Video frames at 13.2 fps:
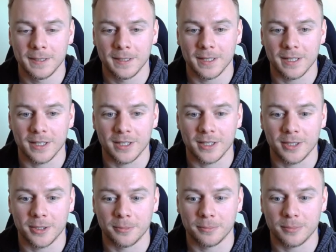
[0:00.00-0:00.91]

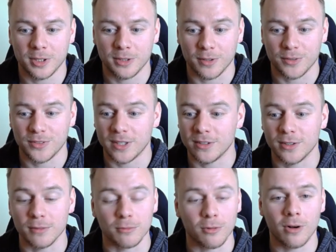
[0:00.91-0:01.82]
Um, if I said
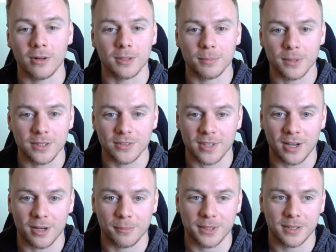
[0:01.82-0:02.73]
anything wrong, please tell me.